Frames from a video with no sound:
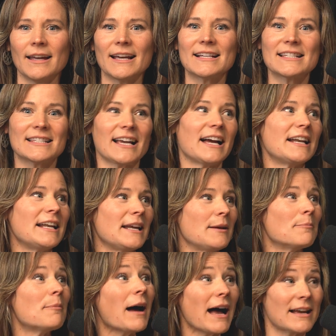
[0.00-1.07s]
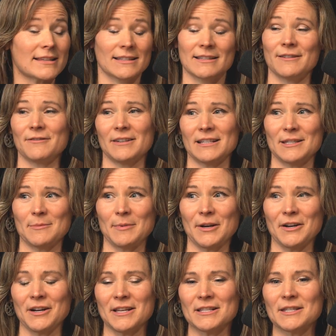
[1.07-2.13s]
exciting, positive
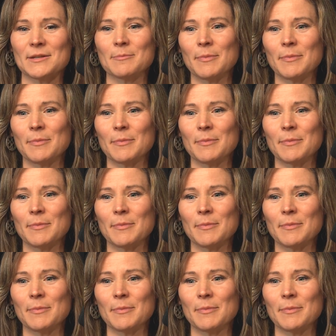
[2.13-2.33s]
experience.